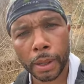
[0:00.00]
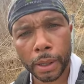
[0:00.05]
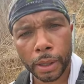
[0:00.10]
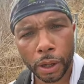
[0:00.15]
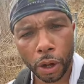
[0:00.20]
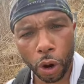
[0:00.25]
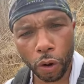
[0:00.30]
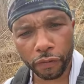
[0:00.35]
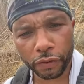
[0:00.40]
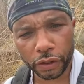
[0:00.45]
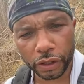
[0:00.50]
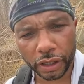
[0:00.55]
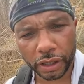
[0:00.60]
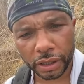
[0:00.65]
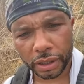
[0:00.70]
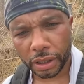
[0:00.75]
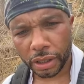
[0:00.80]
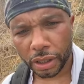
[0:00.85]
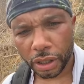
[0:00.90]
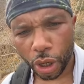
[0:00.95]
Over
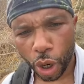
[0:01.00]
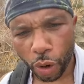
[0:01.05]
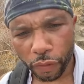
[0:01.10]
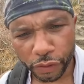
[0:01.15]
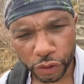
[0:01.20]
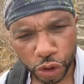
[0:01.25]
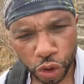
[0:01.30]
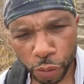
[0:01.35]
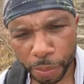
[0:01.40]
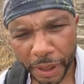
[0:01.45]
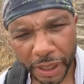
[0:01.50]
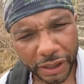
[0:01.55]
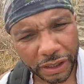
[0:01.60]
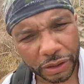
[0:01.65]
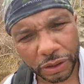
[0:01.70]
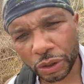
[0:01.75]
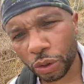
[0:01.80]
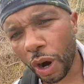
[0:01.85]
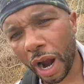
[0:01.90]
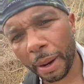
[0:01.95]
2 million
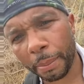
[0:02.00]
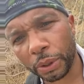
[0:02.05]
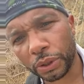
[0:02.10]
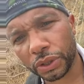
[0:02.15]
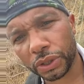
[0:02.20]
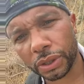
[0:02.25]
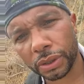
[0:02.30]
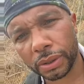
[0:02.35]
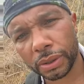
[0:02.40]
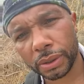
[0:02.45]
subscribers.